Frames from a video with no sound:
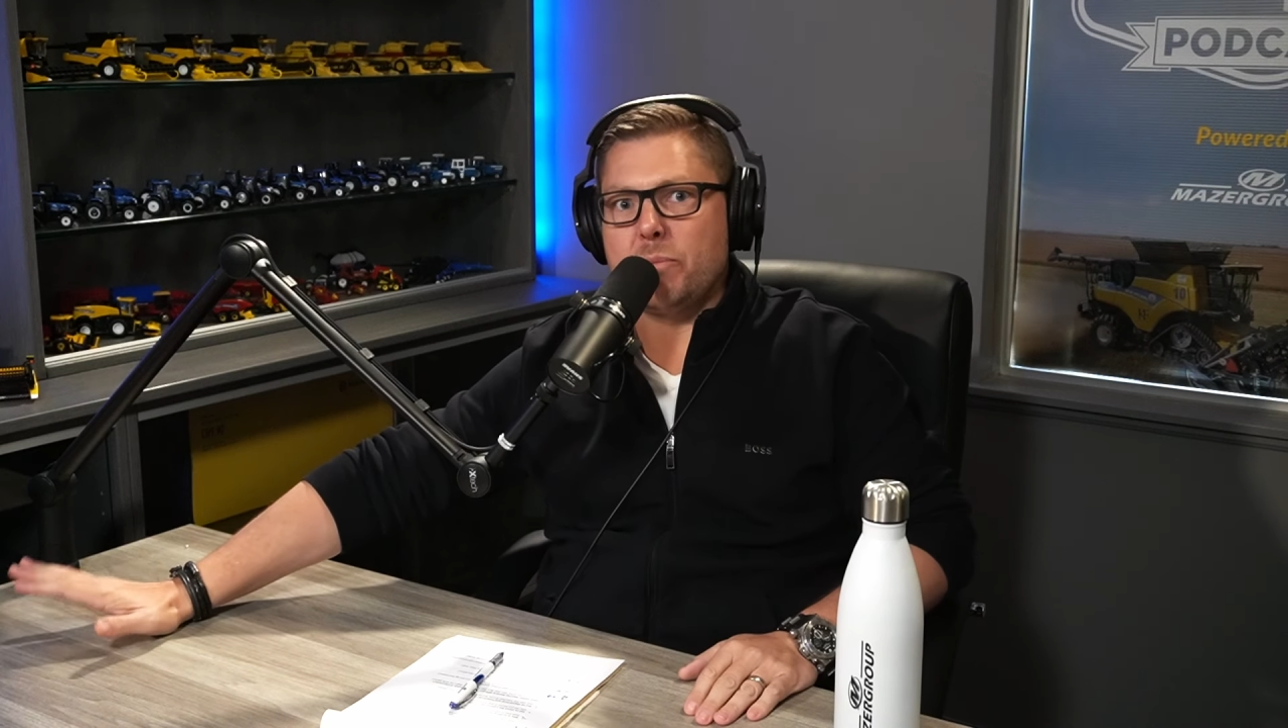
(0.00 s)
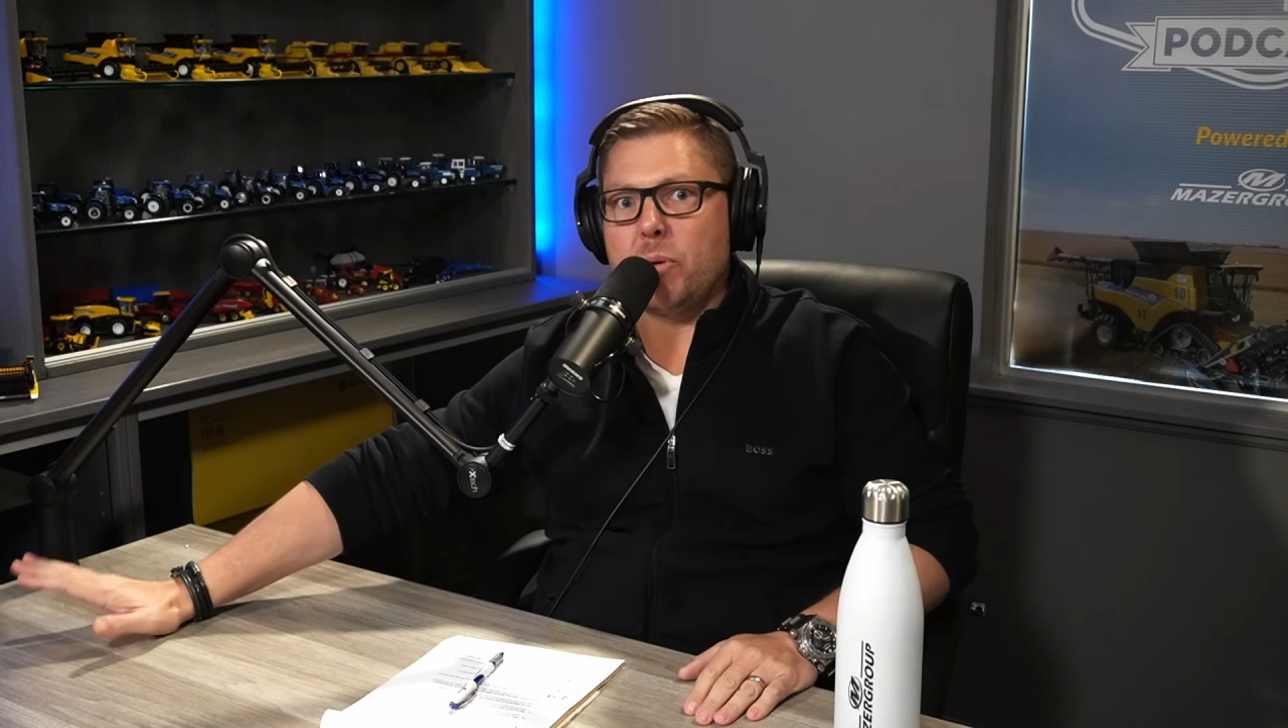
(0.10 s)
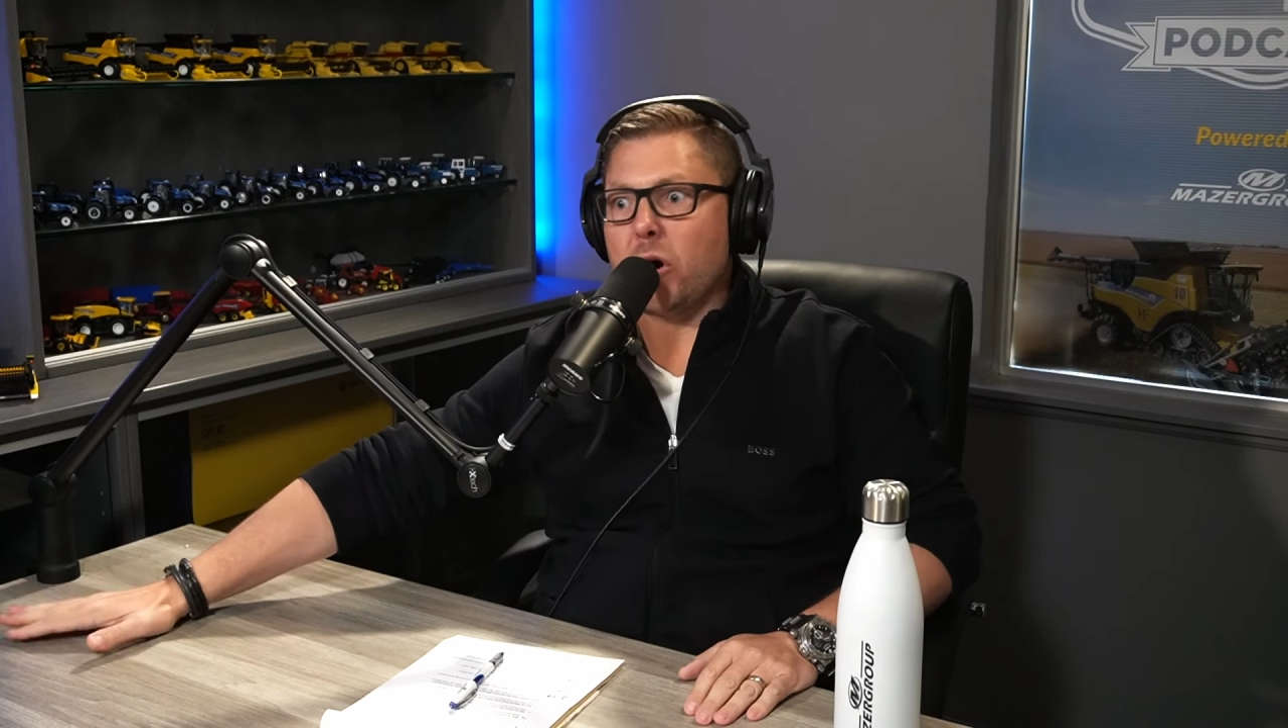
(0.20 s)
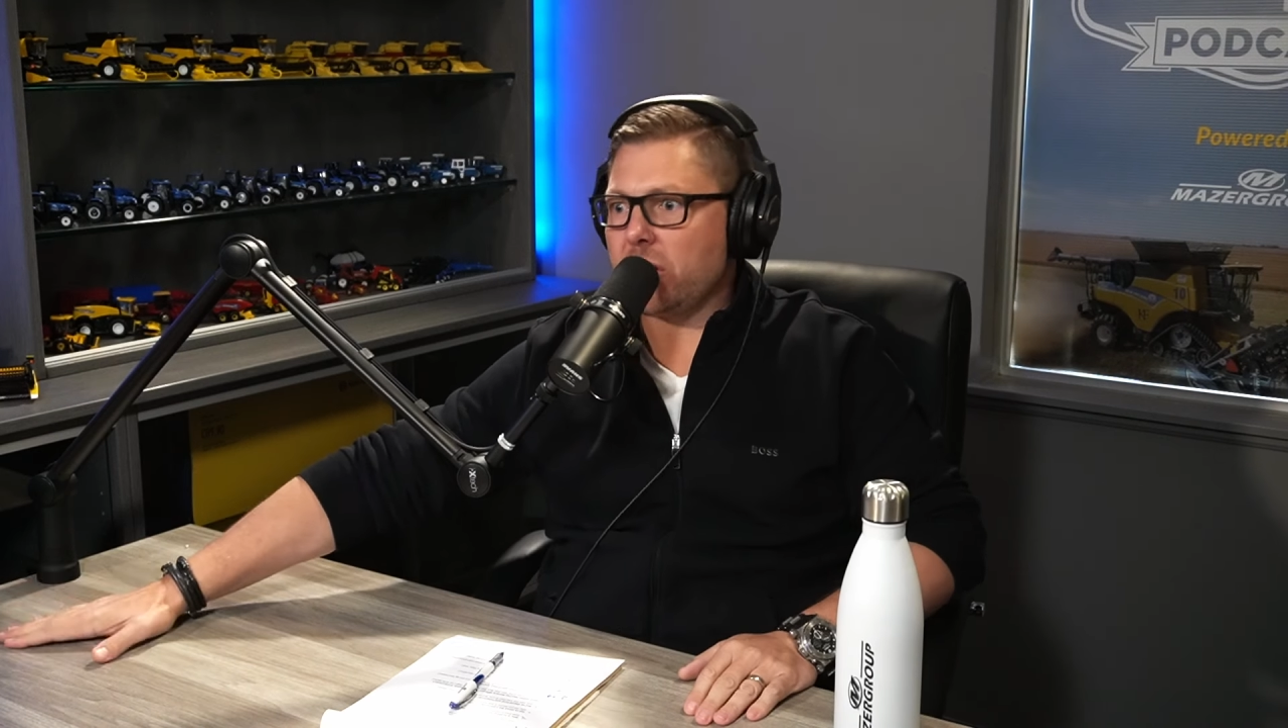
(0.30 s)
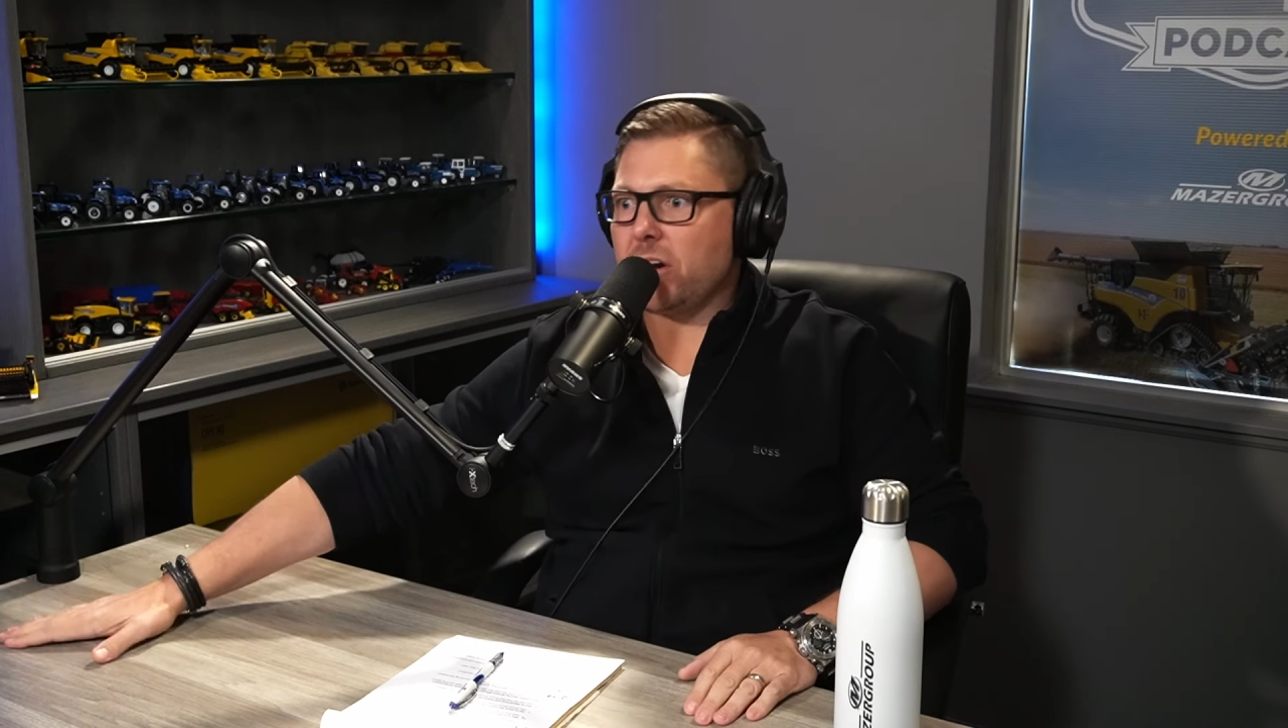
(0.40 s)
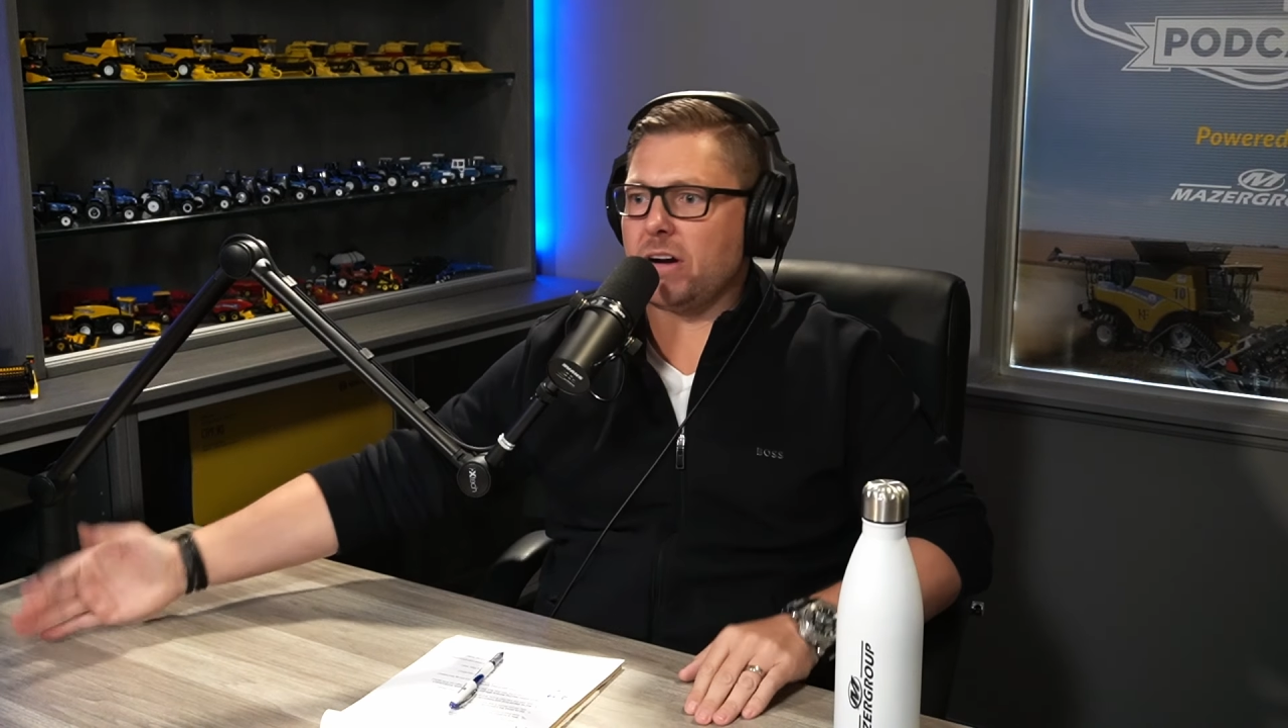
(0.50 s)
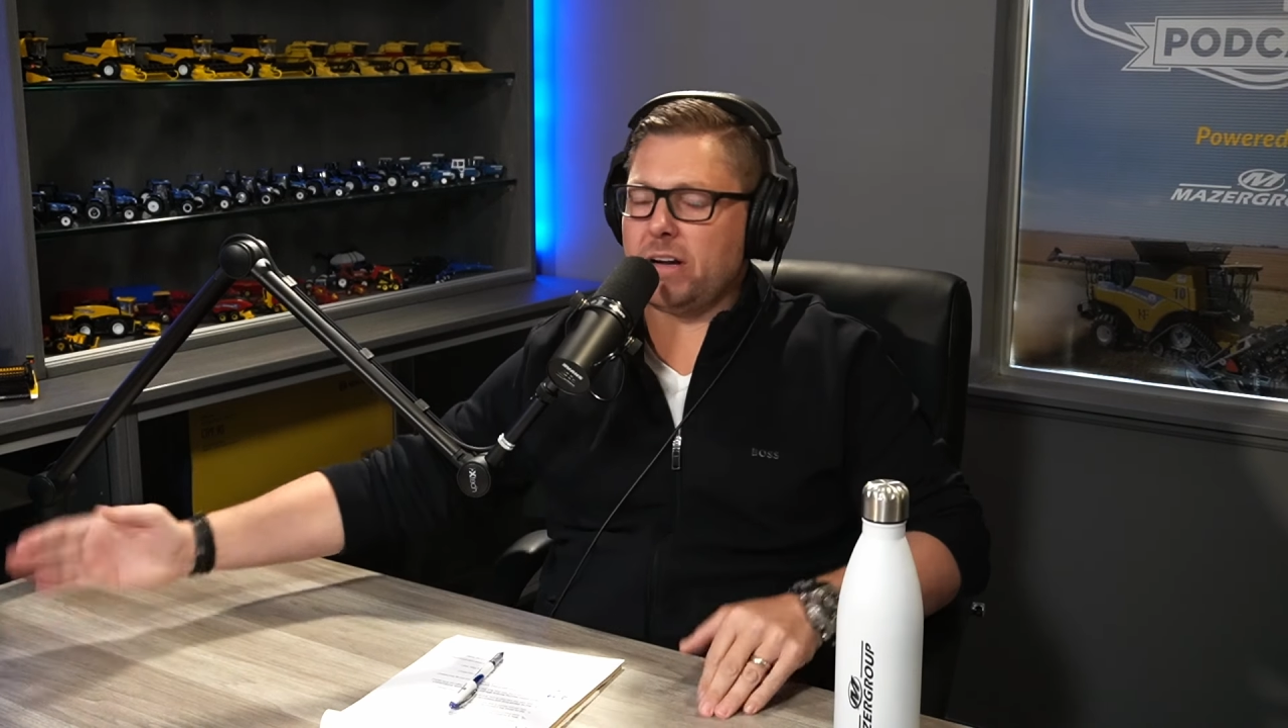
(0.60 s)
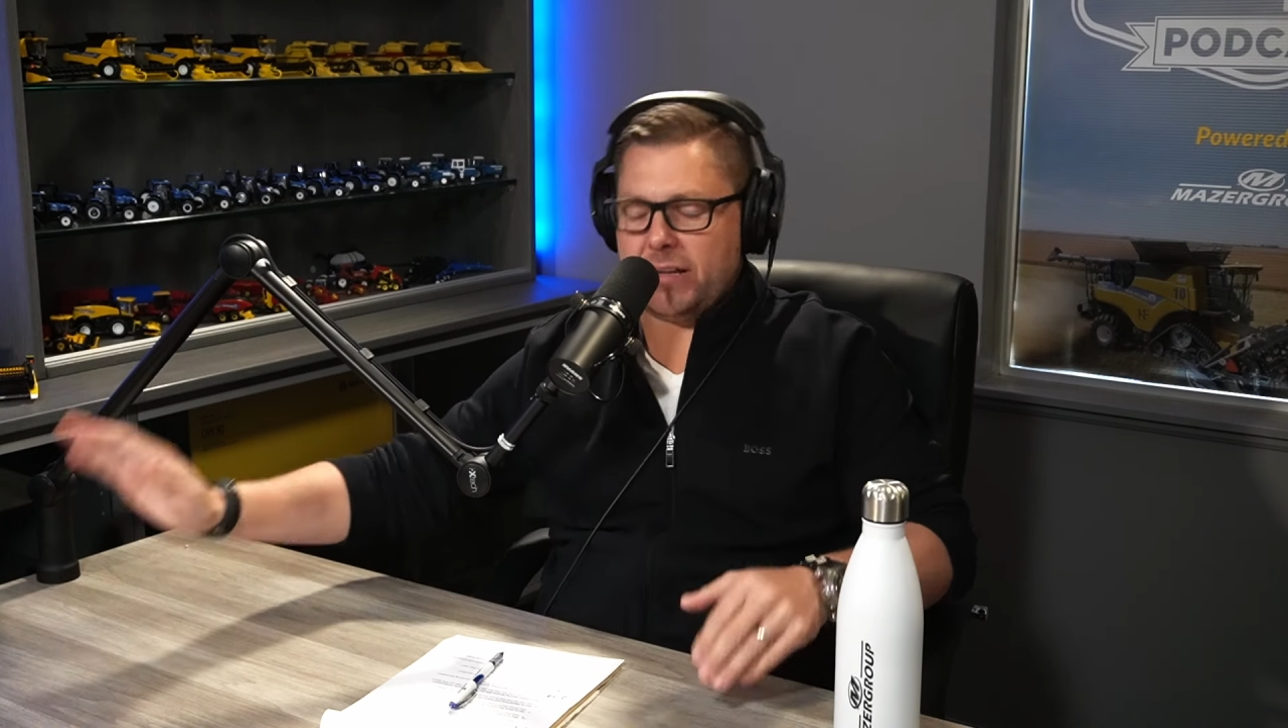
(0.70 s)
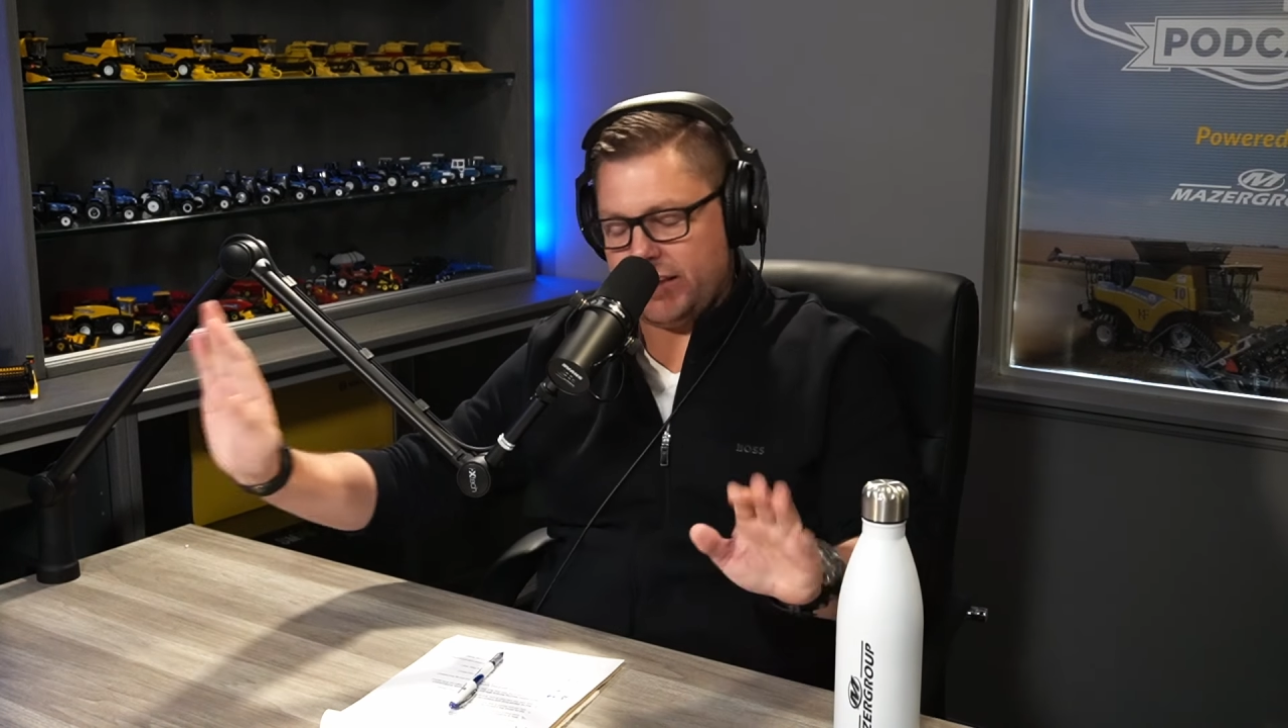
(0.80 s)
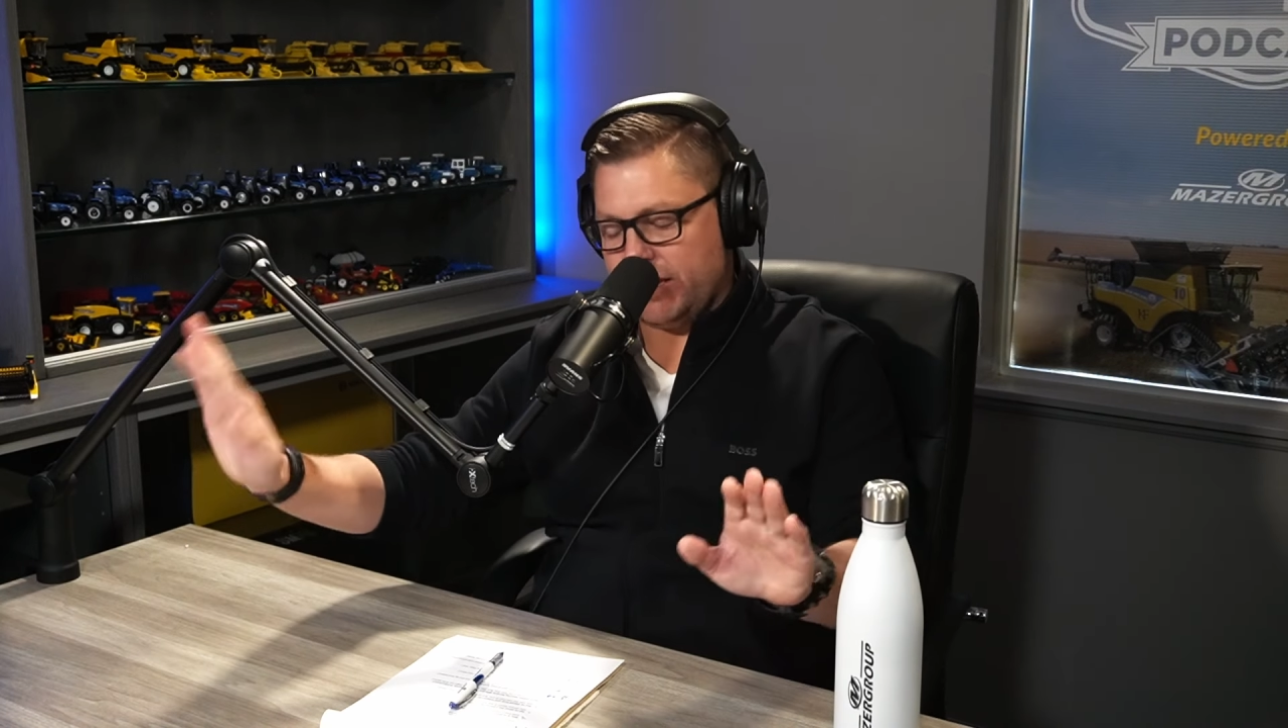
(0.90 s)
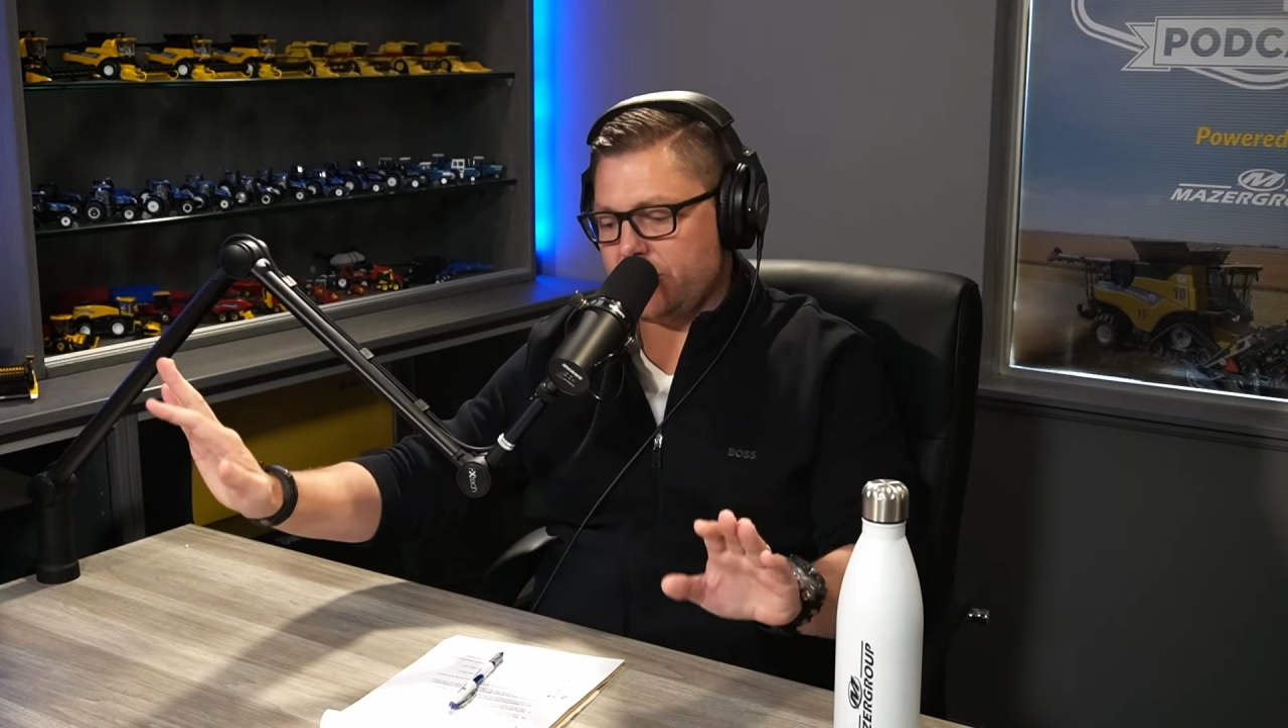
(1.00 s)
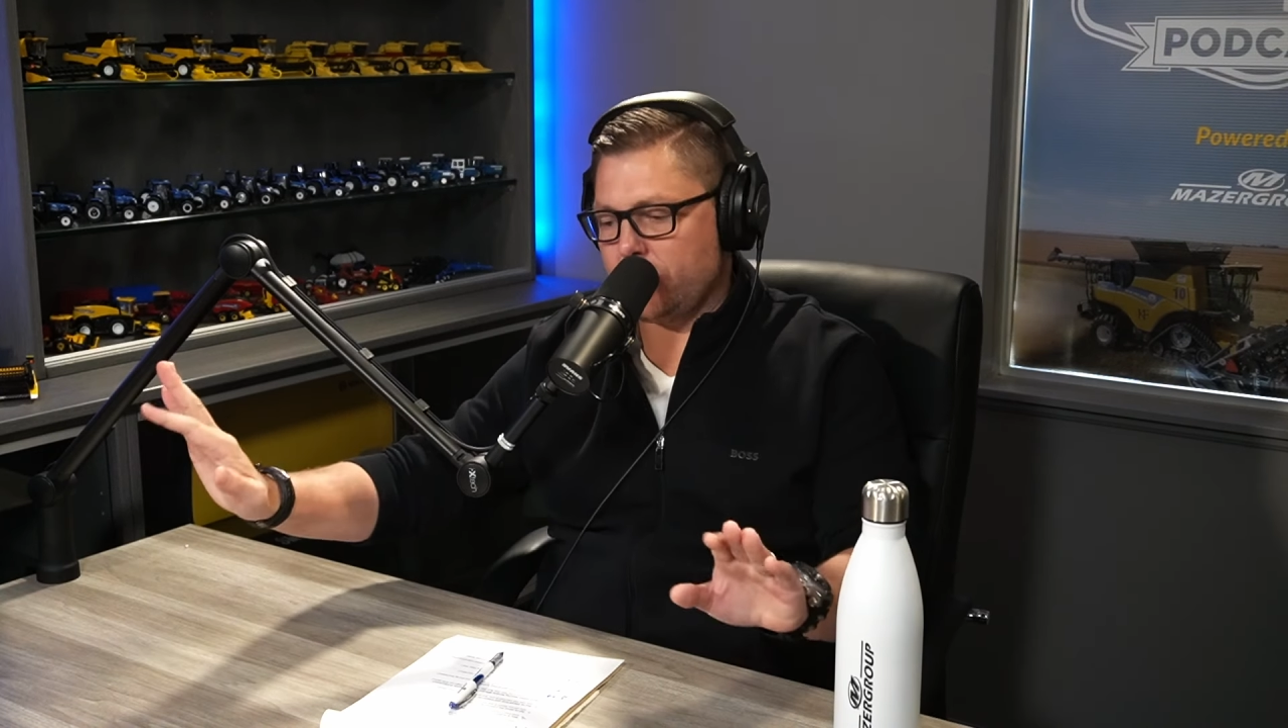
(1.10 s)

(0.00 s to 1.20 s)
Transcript: partner that you